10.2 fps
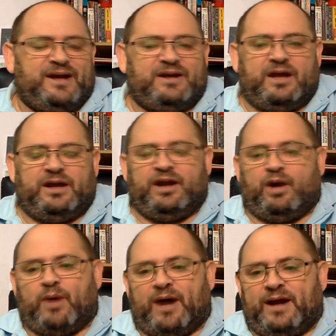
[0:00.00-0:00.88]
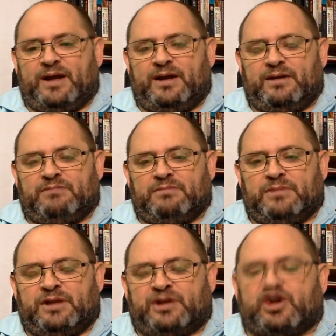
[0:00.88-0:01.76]
You know what?
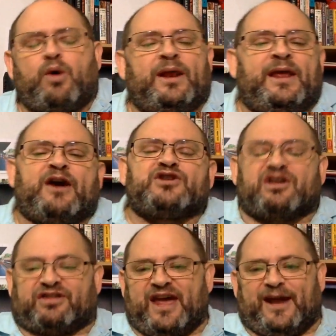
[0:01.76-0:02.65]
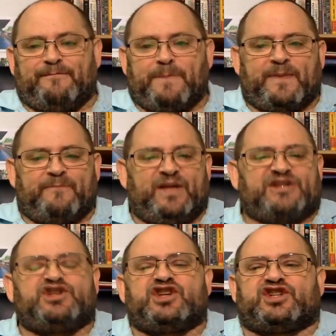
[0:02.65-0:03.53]
So, here's the thing.
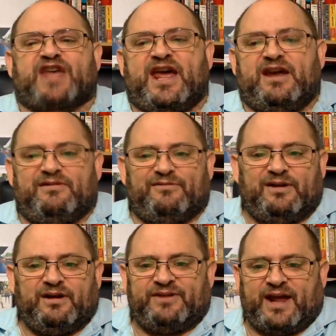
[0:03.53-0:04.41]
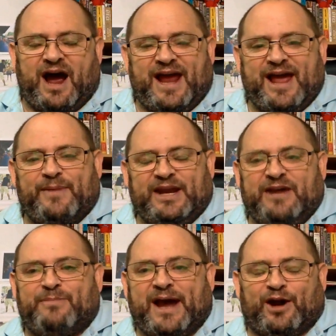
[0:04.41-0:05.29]
Let's just say that I am an
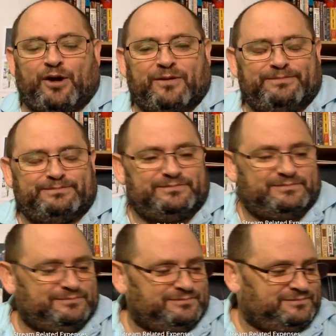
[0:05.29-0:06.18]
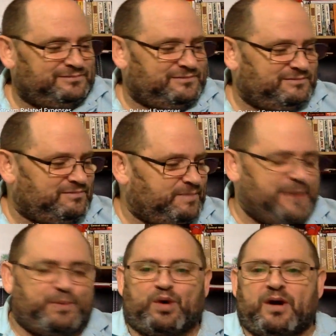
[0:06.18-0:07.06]
e-beggar.
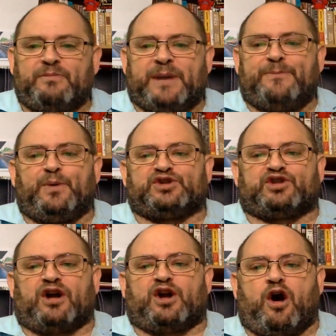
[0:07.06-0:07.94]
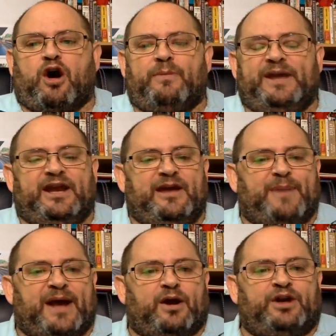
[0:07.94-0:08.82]
People start calling me an
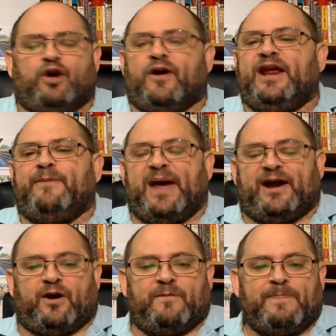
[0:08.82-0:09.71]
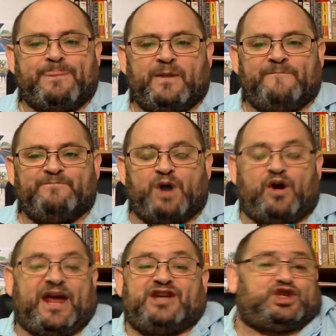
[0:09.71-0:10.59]
e-beggar. You're an e-beggar.
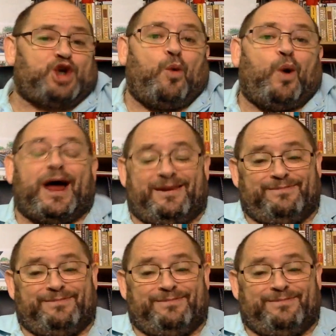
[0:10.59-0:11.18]
Okay, so what?